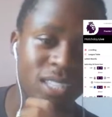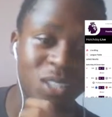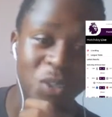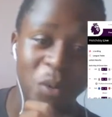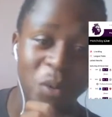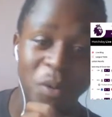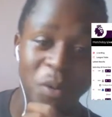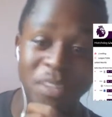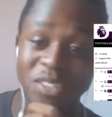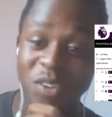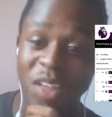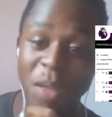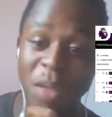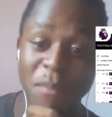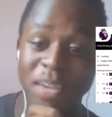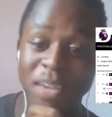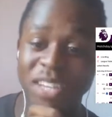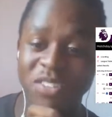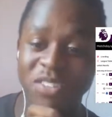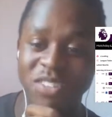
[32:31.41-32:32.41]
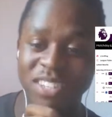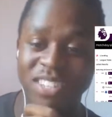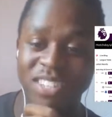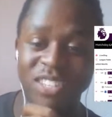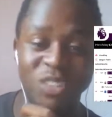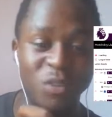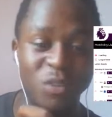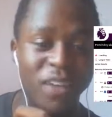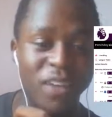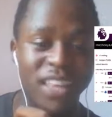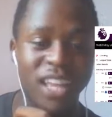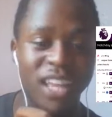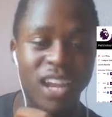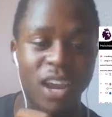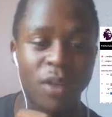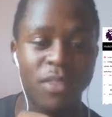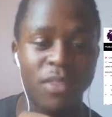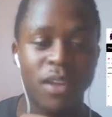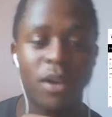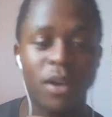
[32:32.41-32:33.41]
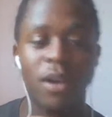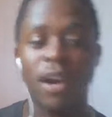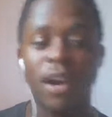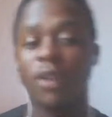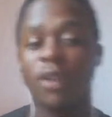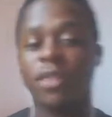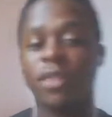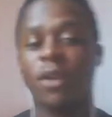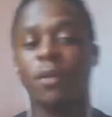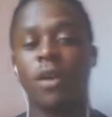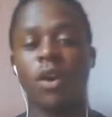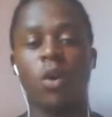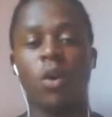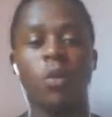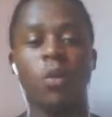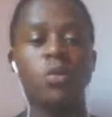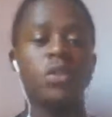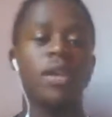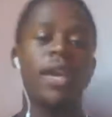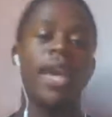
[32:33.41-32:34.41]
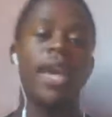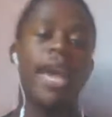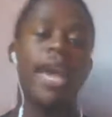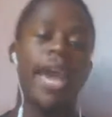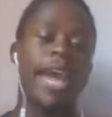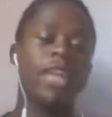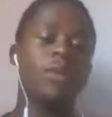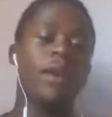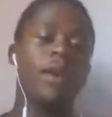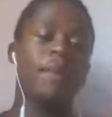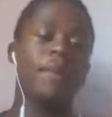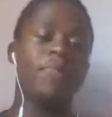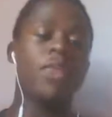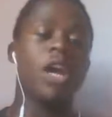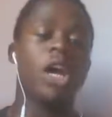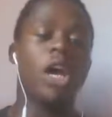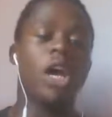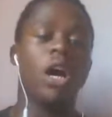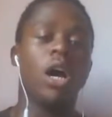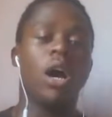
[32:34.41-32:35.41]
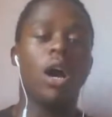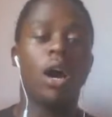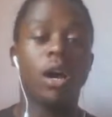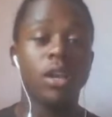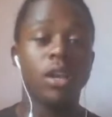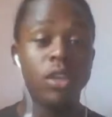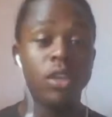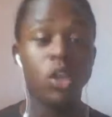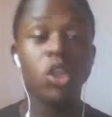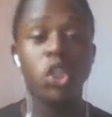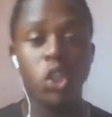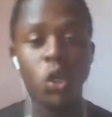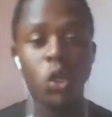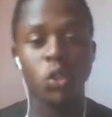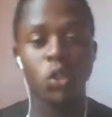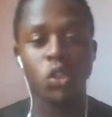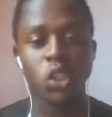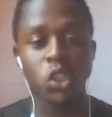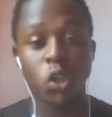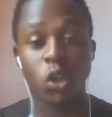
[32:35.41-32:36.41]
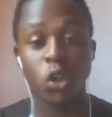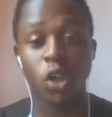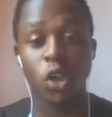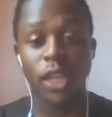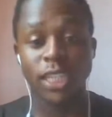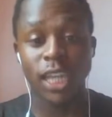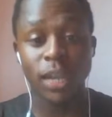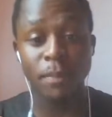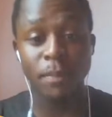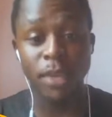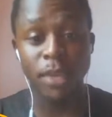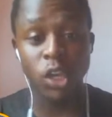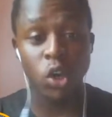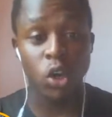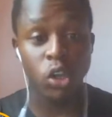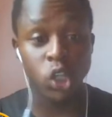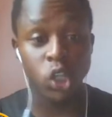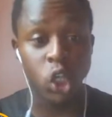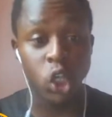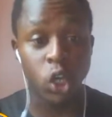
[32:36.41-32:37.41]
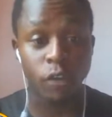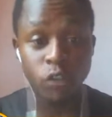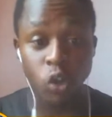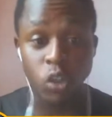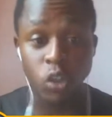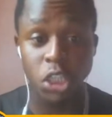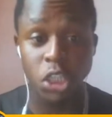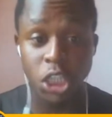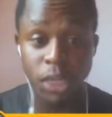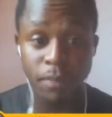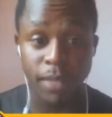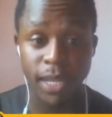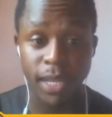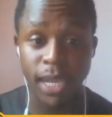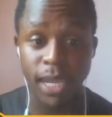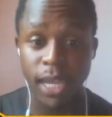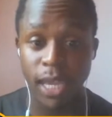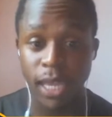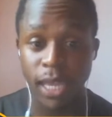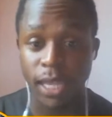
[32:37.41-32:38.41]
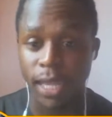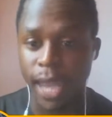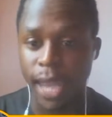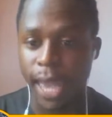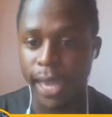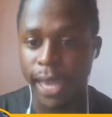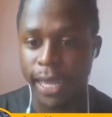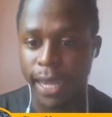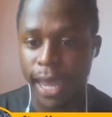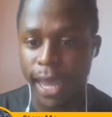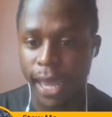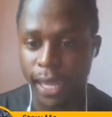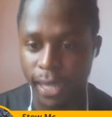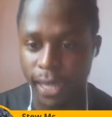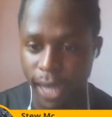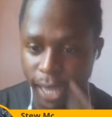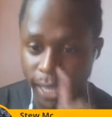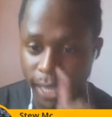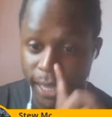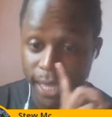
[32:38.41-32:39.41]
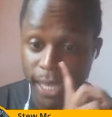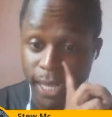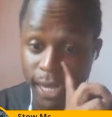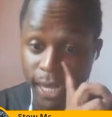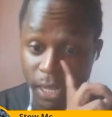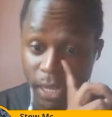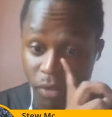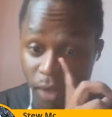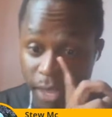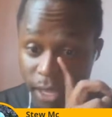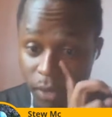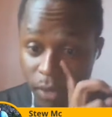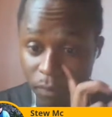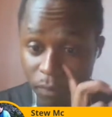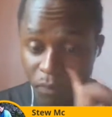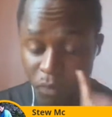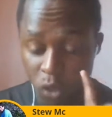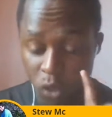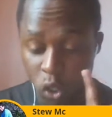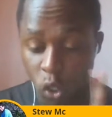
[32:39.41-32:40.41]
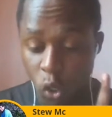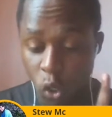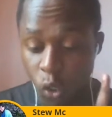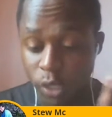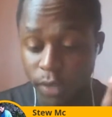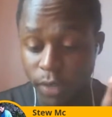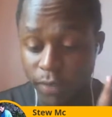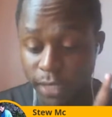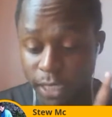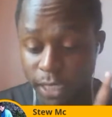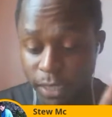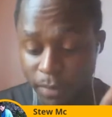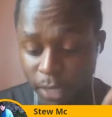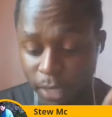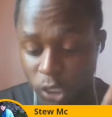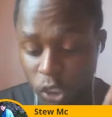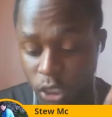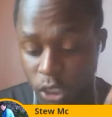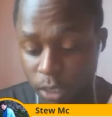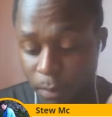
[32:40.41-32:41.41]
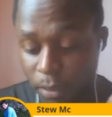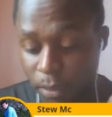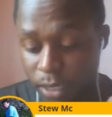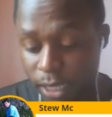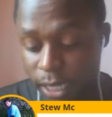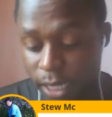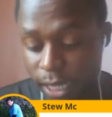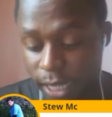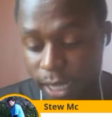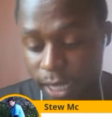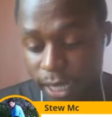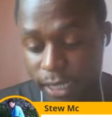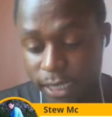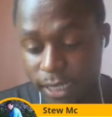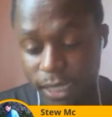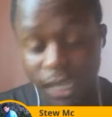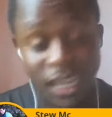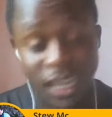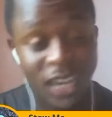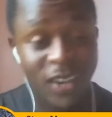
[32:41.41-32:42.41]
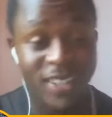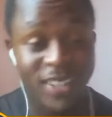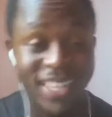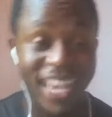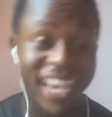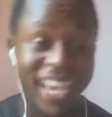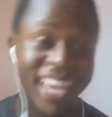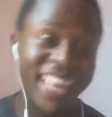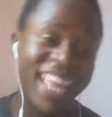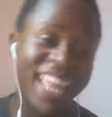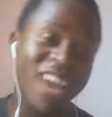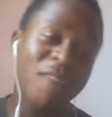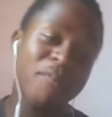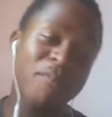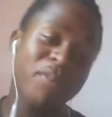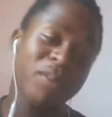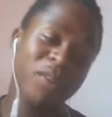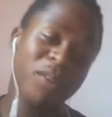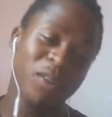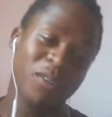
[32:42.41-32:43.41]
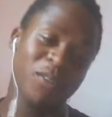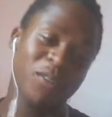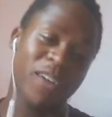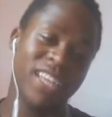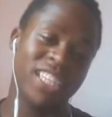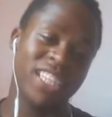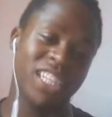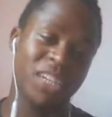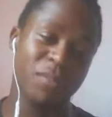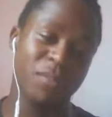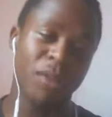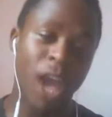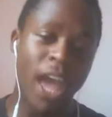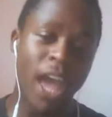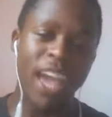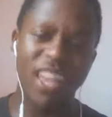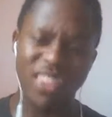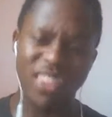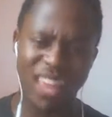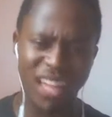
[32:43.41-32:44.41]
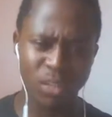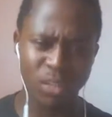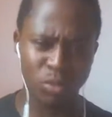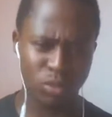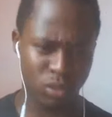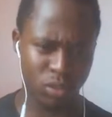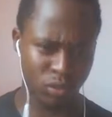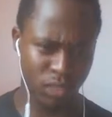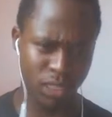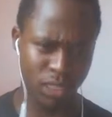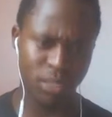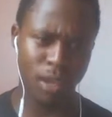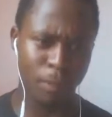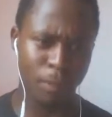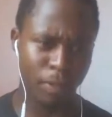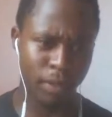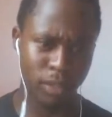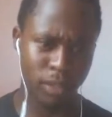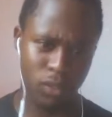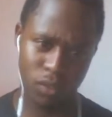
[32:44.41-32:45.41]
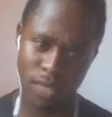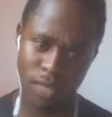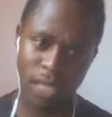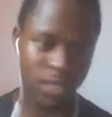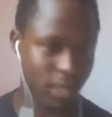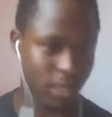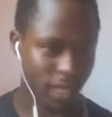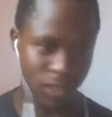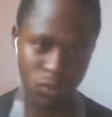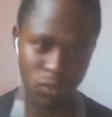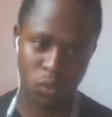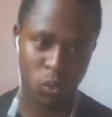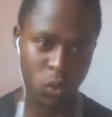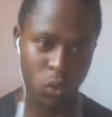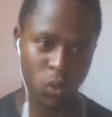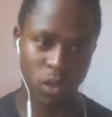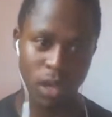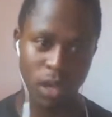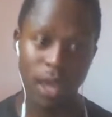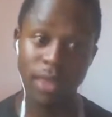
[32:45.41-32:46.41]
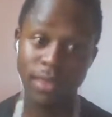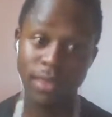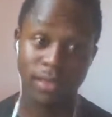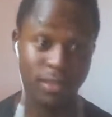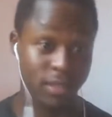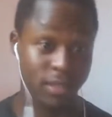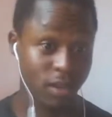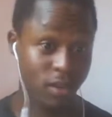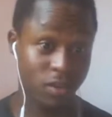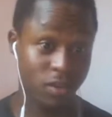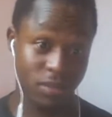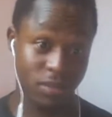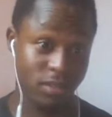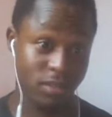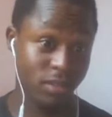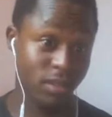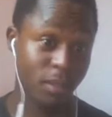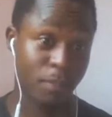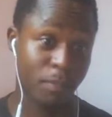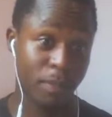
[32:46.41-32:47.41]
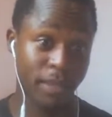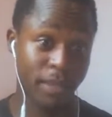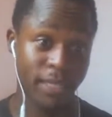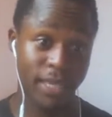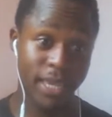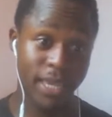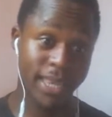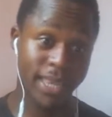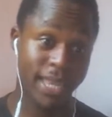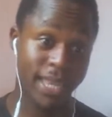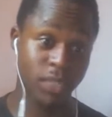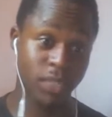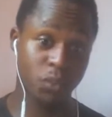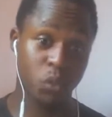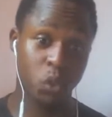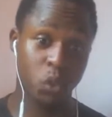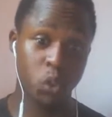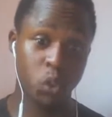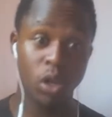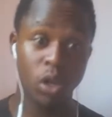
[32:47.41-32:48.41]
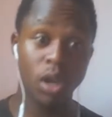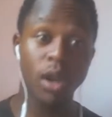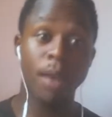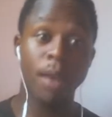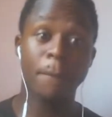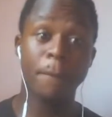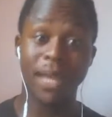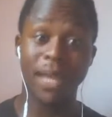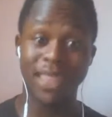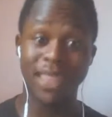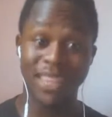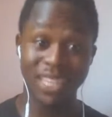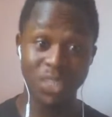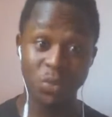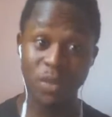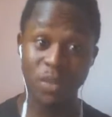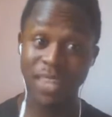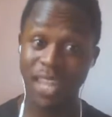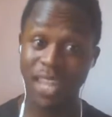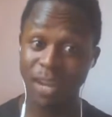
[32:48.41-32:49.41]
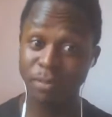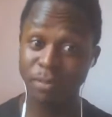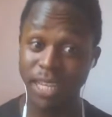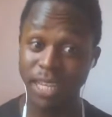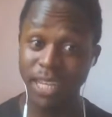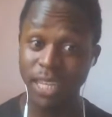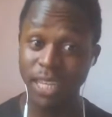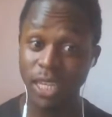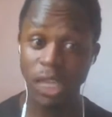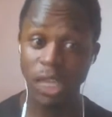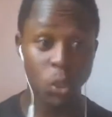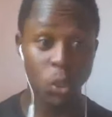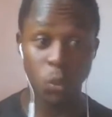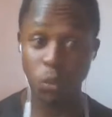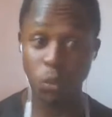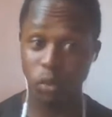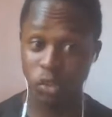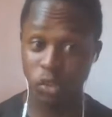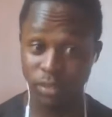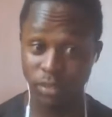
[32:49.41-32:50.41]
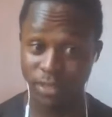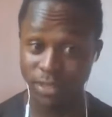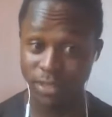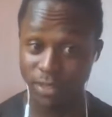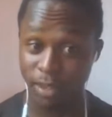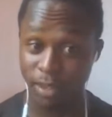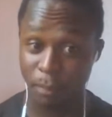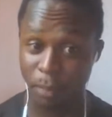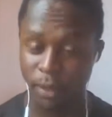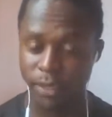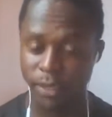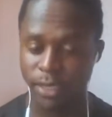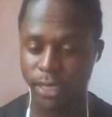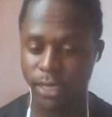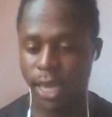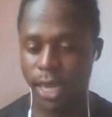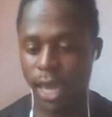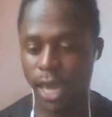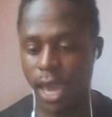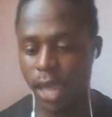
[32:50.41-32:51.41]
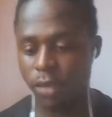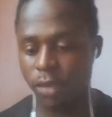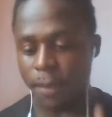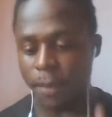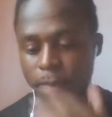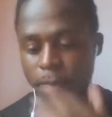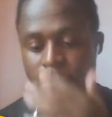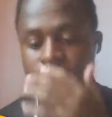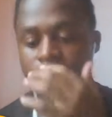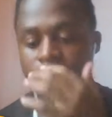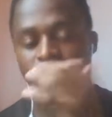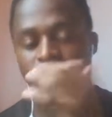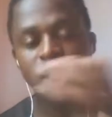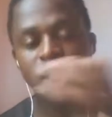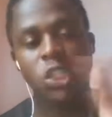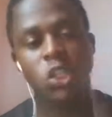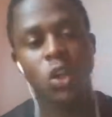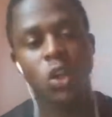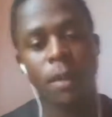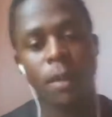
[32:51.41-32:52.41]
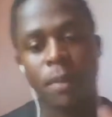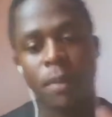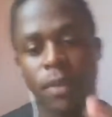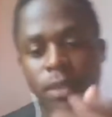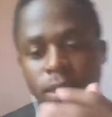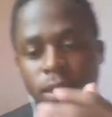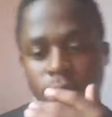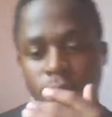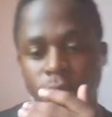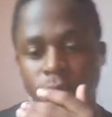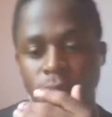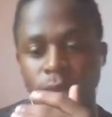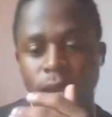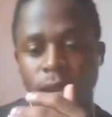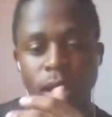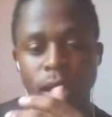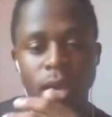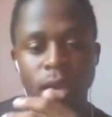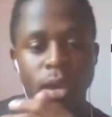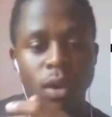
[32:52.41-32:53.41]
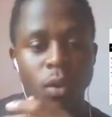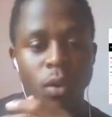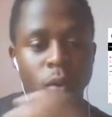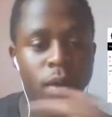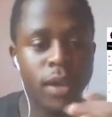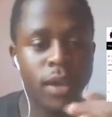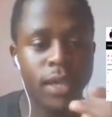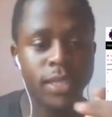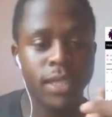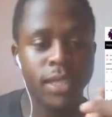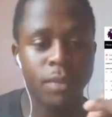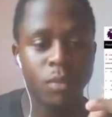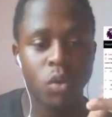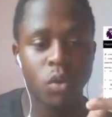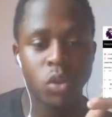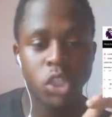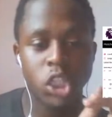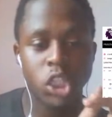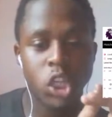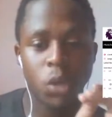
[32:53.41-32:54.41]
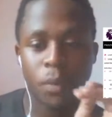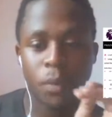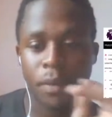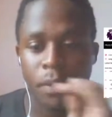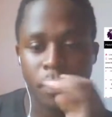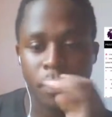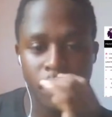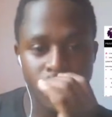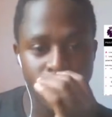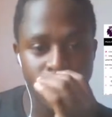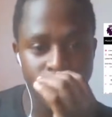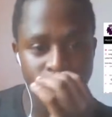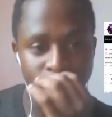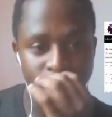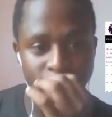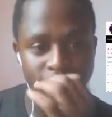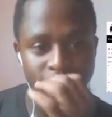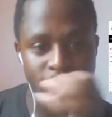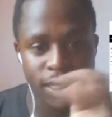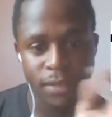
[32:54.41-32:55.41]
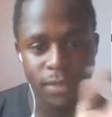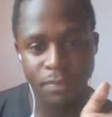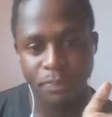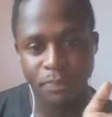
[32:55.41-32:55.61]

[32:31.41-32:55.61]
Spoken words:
So it's gonna be interesting to find out how that one goes. Anyway, you should. So you're telling me you have no team in like in England right now. You don't have a team that you're supporting in England, because I can help you look for a team that will not disappoint you. That's for sure. Others, they always disappoint. That is for sure. But this one that I'm telling you will not disappoint. Anyway, let's talk about this as I'm continuing with this, guys.